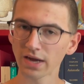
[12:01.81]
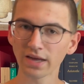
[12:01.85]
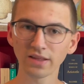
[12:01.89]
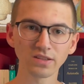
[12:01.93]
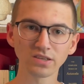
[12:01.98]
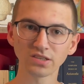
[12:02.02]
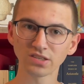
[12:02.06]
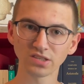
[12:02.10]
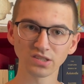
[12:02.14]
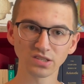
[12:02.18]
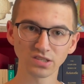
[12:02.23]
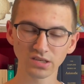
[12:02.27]
This
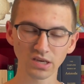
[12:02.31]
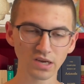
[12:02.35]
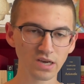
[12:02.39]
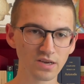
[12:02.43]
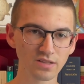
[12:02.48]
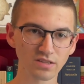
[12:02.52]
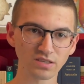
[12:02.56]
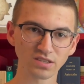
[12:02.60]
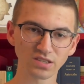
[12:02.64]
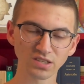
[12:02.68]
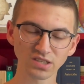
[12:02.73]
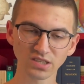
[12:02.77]
is
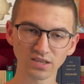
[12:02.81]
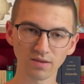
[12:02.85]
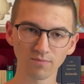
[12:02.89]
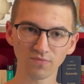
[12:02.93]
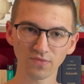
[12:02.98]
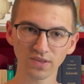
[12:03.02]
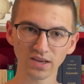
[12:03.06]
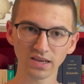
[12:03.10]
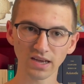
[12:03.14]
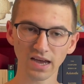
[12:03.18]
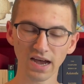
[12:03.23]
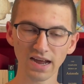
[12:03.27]

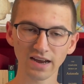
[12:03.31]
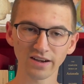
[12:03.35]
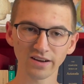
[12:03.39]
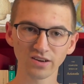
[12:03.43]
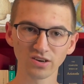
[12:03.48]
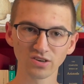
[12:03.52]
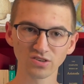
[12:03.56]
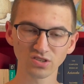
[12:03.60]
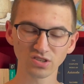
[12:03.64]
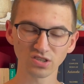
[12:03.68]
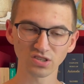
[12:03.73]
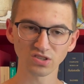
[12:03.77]
something Heidegger
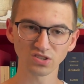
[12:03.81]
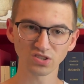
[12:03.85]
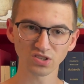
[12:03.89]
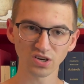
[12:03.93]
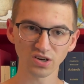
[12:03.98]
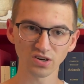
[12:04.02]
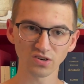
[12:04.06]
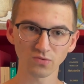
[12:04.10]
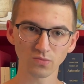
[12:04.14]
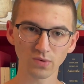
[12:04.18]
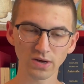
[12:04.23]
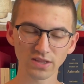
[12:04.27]
is
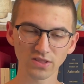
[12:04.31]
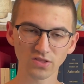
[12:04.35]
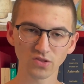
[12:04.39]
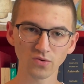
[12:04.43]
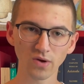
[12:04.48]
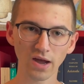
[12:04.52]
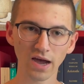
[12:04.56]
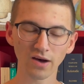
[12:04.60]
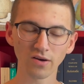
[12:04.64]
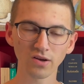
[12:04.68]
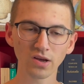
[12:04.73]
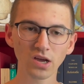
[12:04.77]
concerned with
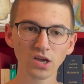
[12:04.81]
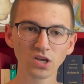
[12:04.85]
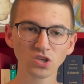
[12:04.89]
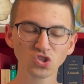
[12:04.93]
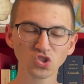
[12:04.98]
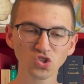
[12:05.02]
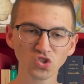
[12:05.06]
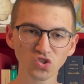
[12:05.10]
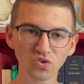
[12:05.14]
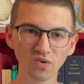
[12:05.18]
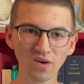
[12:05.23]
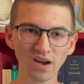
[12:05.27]
throughout.
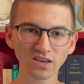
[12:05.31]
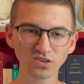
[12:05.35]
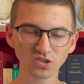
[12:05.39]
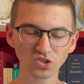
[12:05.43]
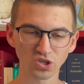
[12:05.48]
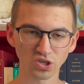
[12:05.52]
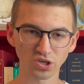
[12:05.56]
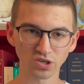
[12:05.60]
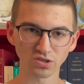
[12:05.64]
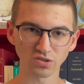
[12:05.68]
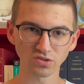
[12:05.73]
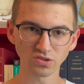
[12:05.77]

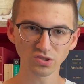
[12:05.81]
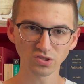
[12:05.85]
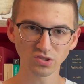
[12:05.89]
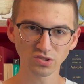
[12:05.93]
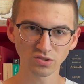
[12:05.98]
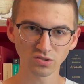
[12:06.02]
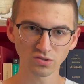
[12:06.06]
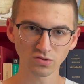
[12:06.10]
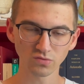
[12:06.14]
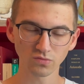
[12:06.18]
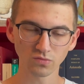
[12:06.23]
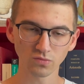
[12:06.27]
Structures,
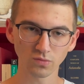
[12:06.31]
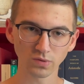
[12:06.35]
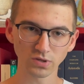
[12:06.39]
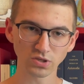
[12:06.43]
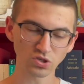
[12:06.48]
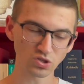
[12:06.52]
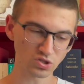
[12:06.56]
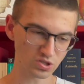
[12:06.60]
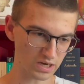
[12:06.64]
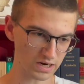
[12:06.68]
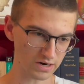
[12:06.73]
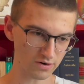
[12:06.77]
which
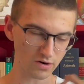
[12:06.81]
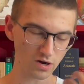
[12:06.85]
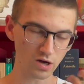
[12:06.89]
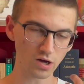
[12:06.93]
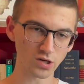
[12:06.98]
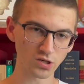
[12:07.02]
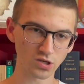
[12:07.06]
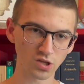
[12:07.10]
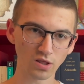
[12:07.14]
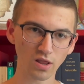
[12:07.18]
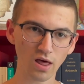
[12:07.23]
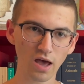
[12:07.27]
is our
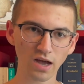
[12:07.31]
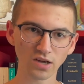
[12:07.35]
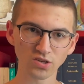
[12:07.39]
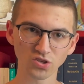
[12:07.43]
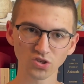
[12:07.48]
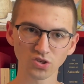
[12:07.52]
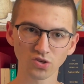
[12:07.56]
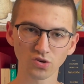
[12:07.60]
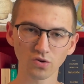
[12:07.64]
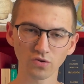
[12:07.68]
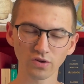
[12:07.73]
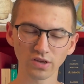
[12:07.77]

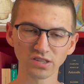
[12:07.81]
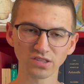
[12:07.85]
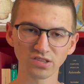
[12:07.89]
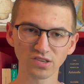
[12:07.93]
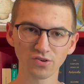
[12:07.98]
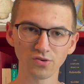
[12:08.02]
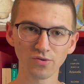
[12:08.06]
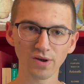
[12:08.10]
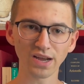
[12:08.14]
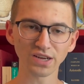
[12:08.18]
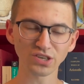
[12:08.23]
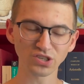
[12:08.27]
ontological
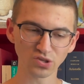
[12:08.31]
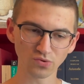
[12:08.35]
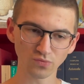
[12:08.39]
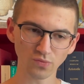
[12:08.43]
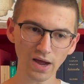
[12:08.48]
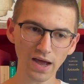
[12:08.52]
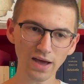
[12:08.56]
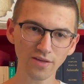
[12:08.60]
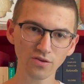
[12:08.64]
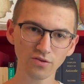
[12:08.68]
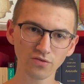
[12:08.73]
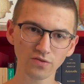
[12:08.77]
consideration,
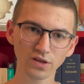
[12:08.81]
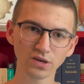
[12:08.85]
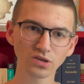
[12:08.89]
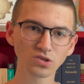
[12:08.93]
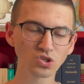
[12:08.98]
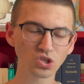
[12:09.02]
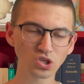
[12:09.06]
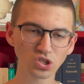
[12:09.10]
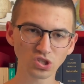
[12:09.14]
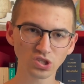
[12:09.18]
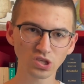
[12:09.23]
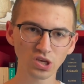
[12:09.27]
rather than
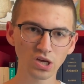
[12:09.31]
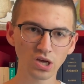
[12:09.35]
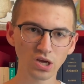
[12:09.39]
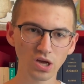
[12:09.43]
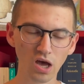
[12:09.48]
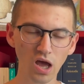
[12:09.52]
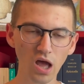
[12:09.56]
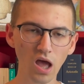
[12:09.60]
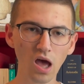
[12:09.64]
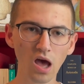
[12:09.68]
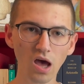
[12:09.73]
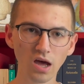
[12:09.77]
just
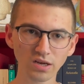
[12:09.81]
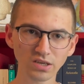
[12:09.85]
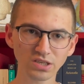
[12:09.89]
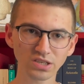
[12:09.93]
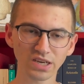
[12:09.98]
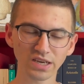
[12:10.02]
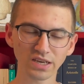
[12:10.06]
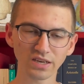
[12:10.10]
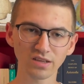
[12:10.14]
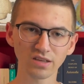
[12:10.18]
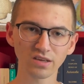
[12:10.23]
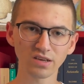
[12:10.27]

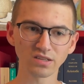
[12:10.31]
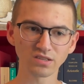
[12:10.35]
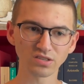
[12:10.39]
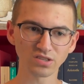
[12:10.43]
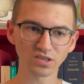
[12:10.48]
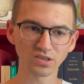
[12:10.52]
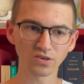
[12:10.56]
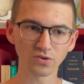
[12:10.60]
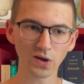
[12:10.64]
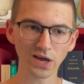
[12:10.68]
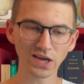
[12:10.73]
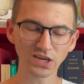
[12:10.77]
ontic
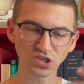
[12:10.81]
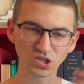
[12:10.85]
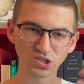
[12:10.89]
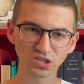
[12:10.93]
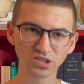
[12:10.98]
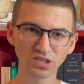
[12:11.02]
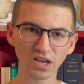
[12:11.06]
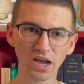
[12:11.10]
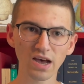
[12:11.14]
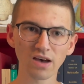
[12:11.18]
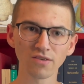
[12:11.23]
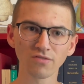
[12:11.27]
considerations
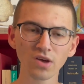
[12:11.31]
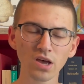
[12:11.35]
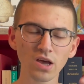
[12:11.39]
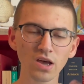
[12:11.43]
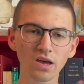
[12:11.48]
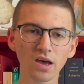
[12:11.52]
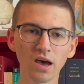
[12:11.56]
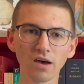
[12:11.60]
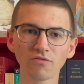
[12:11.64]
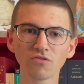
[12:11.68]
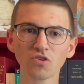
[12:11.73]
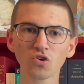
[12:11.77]
of
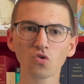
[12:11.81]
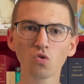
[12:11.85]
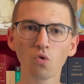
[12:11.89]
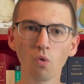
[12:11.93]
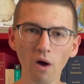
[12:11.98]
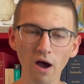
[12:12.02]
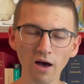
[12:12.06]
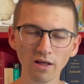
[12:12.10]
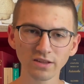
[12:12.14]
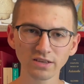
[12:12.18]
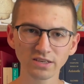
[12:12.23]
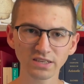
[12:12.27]
the
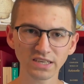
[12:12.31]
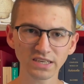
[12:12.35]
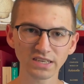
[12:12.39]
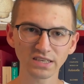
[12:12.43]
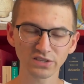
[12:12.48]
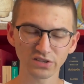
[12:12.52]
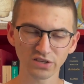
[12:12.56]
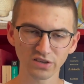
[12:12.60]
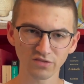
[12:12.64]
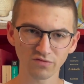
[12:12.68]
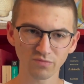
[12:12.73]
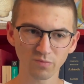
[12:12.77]

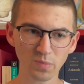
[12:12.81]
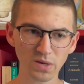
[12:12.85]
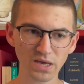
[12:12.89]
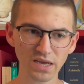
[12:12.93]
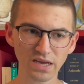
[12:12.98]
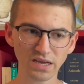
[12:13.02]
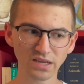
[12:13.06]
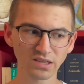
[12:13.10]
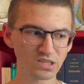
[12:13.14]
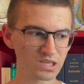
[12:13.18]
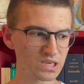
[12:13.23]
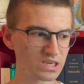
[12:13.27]
qualities of
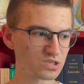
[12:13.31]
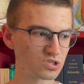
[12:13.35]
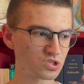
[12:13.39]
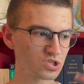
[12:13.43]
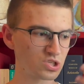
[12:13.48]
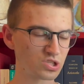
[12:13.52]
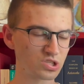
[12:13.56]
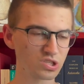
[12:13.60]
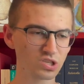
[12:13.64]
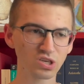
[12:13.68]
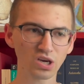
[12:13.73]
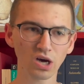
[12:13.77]
beings and
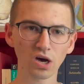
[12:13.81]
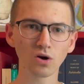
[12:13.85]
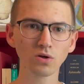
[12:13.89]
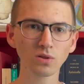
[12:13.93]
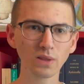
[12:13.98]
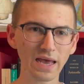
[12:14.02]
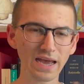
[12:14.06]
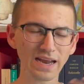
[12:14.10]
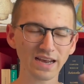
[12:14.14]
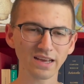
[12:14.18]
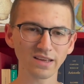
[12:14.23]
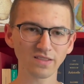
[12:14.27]
just
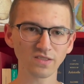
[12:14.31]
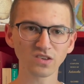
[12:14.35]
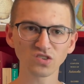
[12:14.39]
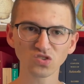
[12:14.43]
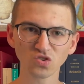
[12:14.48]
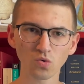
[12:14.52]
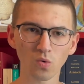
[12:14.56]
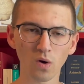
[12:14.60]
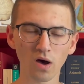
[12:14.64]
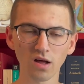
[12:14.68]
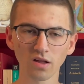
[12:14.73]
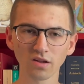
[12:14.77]
collating these
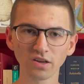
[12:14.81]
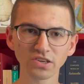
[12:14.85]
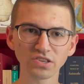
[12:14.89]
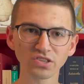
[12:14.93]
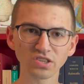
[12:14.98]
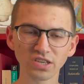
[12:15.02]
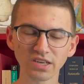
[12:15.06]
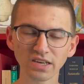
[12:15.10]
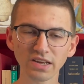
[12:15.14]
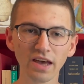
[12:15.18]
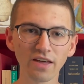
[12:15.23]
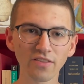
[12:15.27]
qualities
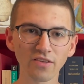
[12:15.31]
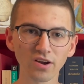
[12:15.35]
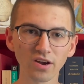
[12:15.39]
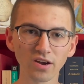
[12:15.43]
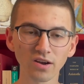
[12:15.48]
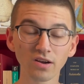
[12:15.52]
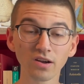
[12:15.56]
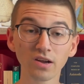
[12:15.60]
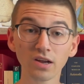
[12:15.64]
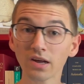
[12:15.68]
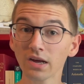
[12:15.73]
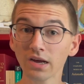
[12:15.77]
together.
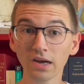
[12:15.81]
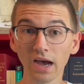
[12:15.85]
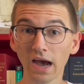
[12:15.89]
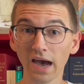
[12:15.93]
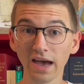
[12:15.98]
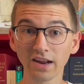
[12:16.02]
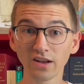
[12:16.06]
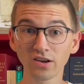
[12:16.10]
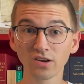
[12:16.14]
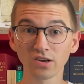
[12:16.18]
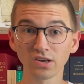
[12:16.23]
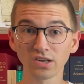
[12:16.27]

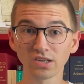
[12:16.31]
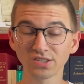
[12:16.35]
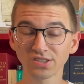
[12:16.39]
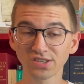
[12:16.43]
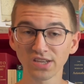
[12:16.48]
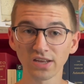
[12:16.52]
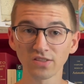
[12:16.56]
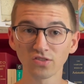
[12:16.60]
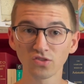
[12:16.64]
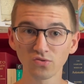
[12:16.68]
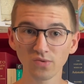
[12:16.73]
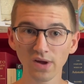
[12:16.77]
Heidegger has
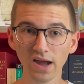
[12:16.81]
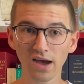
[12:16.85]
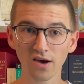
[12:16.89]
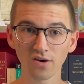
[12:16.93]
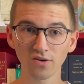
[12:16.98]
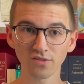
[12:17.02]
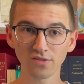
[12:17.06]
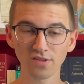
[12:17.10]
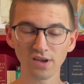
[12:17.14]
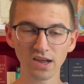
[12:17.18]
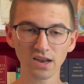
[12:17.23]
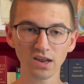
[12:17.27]
said throughout
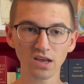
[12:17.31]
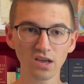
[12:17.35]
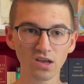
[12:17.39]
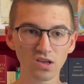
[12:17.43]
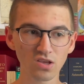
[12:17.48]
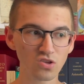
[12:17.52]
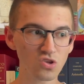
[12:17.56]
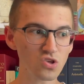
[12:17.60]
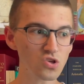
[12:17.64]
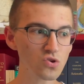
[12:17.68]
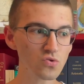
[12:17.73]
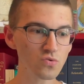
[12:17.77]
that
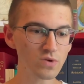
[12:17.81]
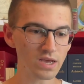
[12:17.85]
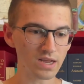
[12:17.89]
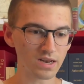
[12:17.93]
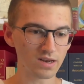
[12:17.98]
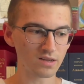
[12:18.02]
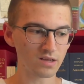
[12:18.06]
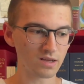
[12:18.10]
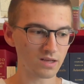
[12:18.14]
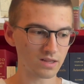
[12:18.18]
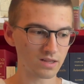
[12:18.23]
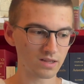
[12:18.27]
you can
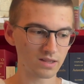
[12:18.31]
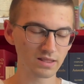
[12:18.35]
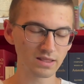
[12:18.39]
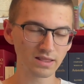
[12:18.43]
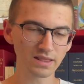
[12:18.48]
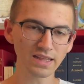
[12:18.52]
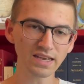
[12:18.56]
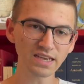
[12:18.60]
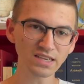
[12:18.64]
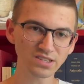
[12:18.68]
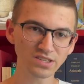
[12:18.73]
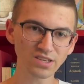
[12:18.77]

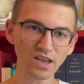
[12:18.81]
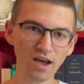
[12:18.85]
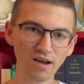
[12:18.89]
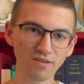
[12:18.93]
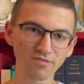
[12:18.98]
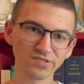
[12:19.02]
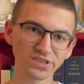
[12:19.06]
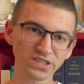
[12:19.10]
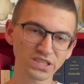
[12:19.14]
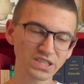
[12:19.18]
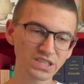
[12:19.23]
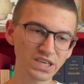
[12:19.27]
list off a
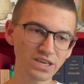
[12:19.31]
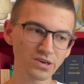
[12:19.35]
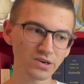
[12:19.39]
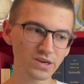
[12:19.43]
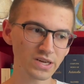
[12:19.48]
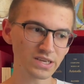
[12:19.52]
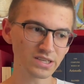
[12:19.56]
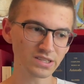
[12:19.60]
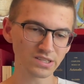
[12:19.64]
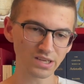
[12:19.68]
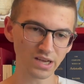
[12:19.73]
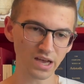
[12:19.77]

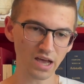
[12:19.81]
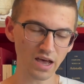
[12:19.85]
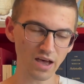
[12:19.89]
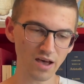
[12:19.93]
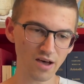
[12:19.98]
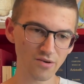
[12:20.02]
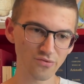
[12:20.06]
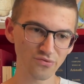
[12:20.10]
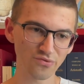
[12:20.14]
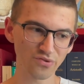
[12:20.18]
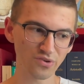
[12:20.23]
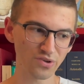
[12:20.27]
series
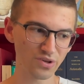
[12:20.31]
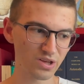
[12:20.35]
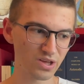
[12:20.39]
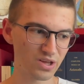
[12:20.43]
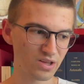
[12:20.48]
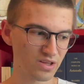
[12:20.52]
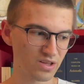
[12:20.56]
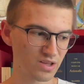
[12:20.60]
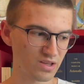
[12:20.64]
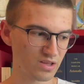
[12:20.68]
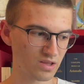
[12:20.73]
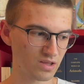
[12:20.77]
of
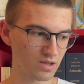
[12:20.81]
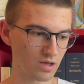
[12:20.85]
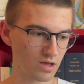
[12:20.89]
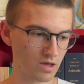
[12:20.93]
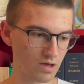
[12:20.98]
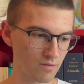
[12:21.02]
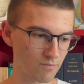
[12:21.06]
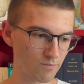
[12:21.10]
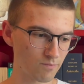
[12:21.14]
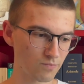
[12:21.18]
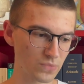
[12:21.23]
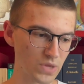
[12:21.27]

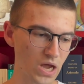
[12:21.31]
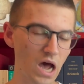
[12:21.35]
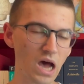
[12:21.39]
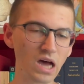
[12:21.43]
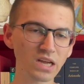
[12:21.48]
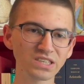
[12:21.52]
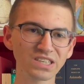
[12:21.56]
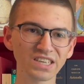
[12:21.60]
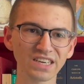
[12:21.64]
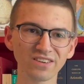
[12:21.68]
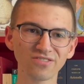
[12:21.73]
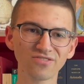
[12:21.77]

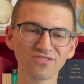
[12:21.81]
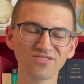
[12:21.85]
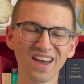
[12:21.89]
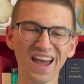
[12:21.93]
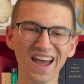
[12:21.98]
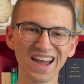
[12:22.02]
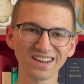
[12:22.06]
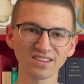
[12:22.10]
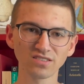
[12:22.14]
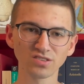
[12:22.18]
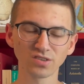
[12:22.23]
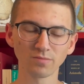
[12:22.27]
ontic
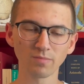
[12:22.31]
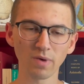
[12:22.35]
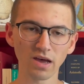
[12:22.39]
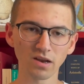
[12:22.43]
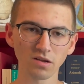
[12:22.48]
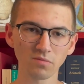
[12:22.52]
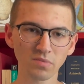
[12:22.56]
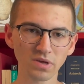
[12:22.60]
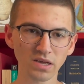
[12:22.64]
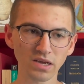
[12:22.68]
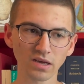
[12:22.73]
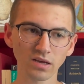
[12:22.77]
facts about a
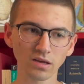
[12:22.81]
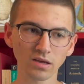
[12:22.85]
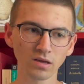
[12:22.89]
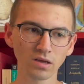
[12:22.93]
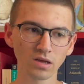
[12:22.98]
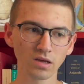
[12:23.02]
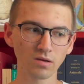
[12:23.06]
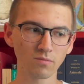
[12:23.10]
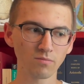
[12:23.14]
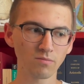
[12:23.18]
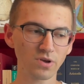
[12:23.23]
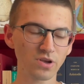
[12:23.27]
being,
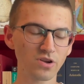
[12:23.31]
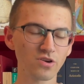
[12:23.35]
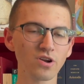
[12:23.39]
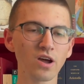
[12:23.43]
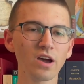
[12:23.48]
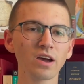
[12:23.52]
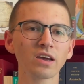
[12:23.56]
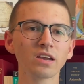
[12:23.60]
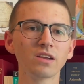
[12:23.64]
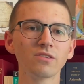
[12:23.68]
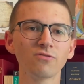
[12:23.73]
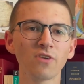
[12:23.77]
but you're not
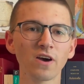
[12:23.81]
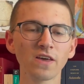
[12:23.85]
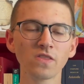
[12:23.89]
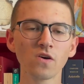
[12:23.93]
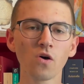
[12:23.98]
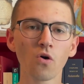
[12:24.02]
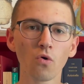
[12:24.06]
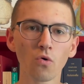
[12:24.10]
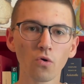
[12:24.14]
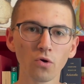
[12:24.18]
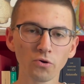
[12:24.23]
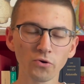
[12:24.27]
going to find the
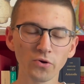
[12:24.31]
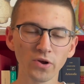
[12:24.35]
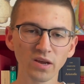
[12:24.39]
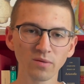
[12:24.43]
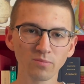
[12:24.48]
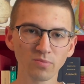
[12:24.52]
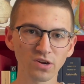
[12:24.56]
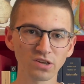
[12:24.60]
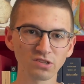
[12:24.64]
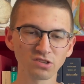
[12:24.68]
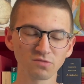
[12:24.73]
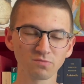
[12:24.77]
ordering
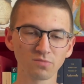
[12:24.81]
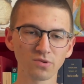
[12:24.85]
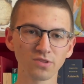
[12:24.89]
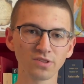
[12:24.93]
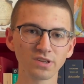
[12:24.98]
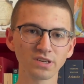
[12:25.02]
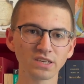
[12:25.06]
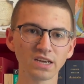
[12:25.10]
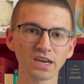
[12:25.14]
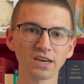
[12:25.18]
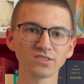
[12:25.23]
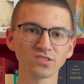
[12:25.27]
principle that
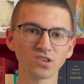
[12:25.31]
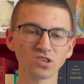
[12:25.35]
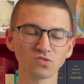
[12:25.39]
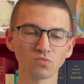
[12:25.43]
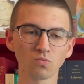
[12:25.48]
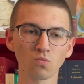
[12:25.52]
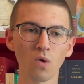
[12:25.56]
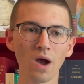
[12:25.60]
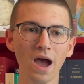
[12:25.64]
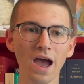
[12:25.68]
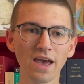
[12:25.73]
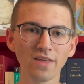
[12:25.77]
tells us
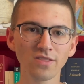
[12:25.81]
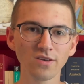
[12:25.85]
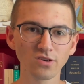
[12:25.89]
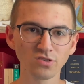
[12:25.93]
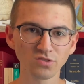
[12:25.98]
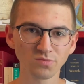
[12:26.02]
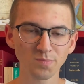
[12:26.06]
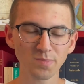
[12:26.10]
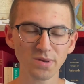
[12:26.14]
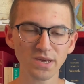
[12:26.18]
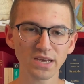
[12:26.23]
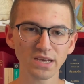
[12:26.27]
why those
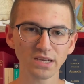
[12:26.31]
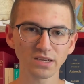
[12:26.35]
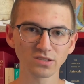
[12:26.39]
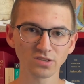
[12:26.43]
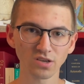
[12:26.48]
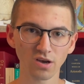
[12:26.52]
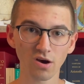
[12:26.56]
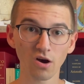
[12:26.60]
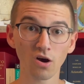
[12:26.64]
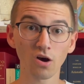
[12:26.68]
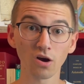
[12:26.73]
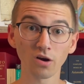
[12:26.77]
beings
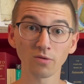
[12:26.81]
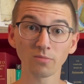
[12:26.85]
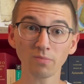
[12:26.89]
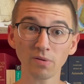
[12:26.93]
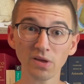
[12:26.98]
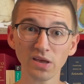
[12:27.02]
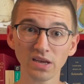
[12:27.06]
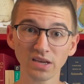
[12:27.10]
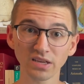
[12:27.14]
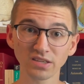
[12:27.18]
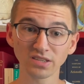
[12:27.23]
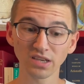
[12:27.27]
are
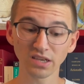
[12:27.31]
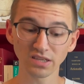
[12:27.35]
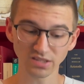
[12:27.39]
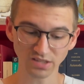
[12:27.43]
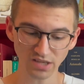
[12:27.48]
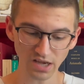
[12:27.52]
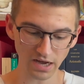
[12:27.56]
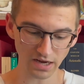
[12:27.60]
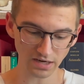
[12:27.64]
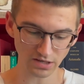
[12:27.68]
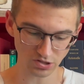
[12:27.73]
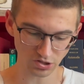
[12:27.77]
beings as
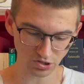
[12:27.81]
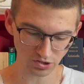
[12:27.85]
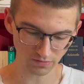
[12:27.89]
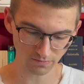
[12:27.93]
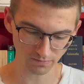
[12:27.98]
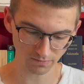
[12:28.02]
such.